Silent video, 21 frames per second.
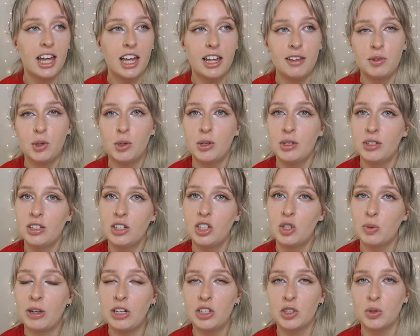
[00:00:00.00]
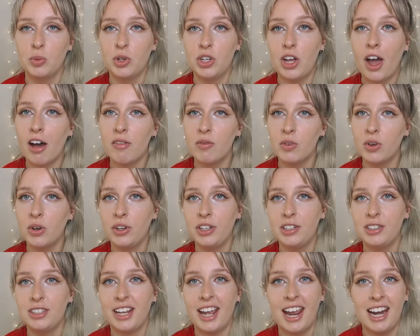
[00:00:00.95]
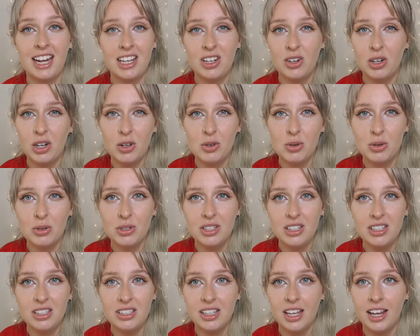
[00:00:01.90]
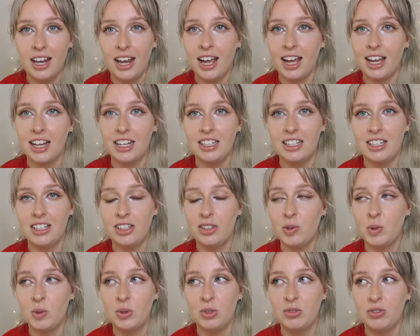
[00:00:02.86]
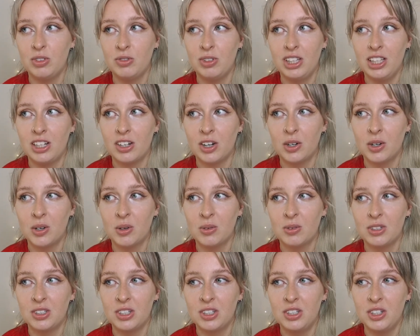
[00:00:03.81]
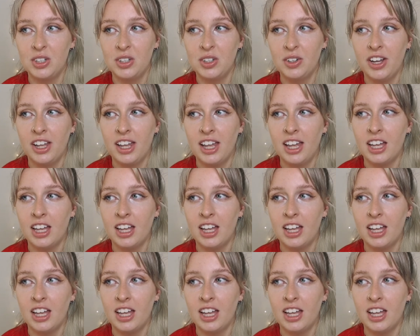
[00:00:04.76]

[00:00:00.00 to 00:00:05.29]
If you're in a situation where you haven't got into any uni courses and you really don't know what to do,